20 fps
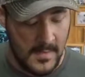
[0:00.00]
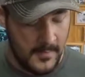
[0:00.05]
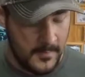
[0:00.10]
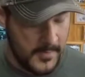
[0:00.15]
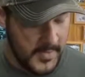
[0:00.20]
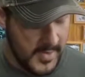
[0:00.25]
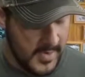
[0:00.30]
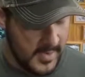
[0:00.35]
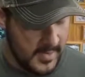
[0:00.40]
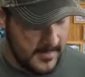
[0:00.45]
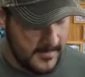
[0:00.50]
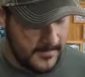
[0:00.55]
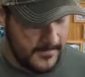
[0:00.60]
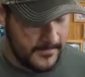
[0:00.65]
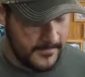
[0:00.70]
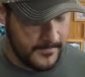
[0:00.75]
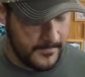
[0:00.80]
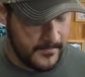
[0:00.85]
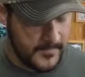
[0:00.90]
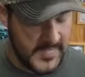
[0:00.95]
but
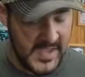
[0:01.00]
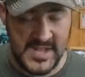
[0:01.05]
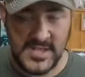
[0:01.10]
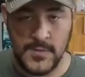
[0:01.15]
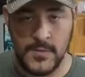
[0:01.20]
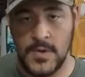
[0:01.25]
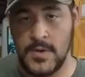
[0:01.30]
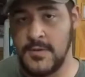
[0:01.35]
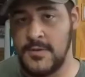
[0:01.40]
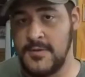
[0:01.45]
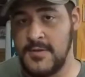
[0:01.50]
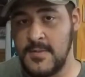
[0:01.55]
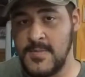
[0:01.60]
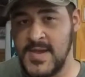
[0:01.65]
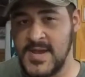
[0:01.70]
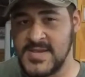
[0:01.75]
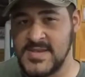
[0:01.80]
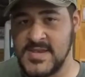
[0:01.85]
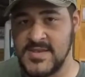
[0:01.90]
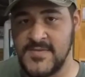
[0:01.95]
that's one other thing that
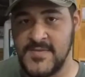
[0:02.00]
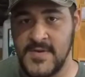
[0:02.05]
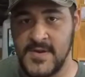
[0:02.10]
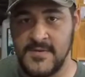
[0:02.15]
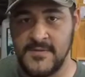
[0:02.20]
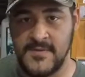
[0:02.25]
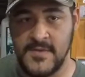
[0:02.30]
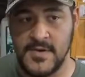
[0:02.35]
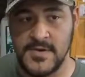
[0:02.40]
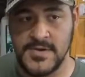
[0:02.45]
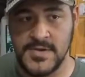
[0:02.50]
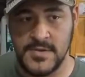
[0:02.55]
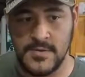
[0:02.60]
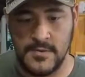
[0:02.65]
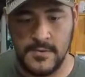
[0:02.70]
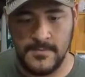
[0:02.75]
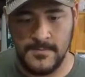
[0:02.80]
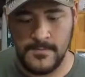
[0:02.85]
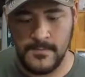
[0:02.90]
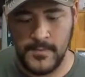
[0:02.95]
makes these very versatile.
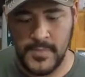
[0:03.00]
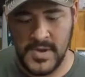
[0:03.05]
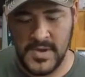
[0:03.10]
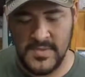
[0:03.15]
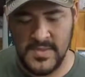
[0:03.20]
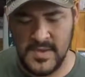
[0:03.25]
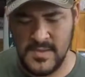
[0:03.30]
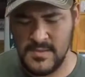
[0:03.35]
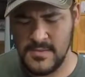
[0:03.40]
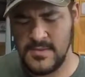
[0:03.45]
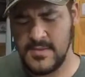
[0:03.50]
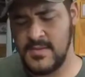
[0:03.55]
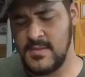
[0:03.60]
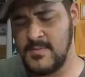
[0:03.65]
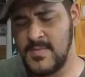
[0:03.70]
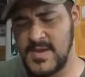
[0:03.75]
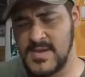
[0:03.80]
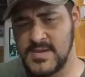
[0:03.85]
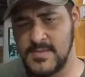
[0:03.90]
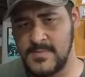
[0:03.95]
But the other thing that
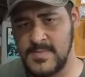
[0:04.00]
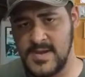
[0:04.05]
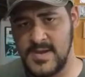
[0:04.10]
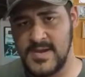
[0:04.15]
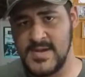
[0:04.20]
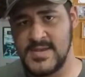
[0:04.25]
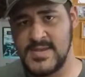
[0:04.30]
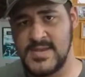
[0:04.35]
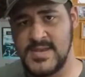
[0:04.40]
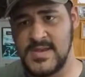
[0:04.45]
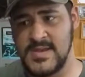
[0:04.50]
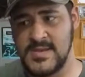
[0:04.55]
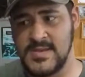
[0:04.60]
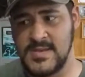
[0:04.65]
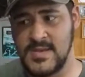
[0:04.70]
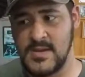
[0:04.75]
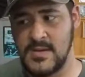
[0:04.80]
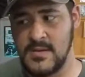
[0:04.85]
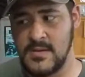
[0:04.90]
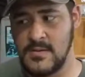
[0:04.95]
makes them nice is
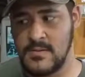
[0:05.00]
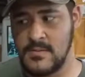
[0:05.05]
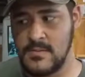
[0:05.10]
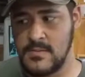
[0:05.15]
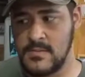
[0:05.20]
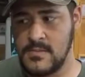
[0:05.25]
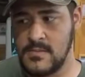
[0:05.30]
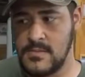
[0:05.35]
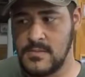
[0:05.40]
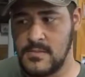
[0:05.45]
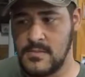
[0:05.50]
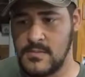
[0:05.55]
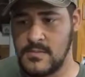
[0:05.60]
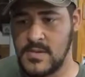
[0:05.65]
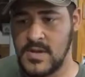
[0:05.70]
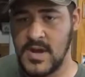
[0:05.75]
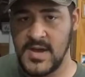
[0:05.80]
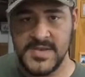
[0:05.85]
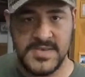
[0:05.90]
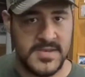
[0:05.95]
they're
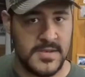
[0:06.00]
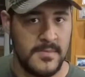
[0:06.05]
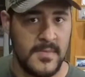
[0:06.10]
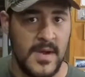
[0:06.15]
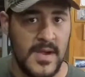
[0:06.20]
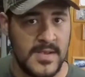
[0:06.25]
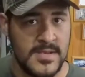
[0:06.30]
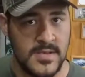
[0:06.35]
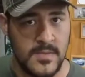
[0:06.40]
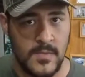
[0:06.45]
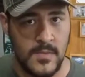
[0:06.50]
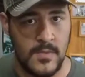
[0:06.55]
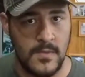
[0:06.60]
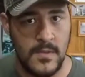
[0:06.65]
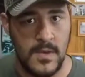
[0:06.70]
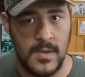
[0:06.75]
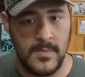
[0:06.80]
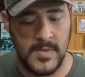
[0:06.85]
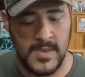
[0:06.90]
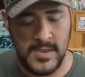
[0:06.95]
customizable.
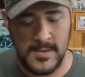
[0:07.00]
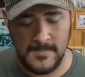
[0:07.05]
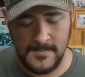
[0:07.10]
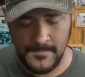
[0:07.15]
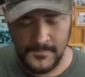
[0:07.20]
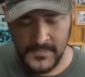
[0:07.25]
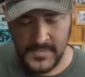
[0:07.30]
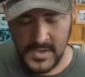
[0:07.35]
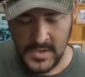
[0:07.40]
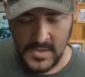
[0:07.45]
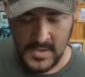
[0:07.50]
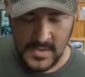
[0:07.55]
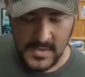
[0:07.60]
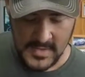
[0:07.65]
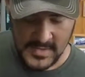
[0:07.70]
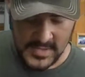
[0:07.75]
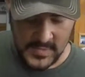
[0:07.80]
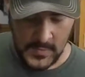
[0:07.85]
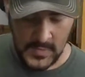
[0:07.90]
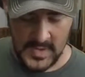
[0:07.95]
I mean,
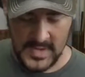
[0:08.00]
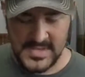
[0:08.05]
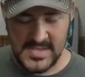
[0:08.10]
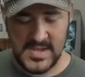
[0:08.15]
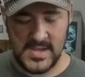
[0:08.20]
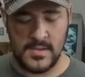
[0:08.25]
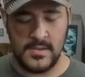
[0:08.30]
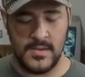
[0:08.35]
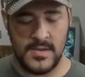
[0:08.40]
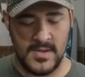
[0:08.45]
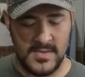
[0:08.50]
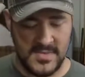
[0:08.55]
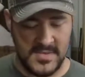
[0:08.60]
so we're going to take a look at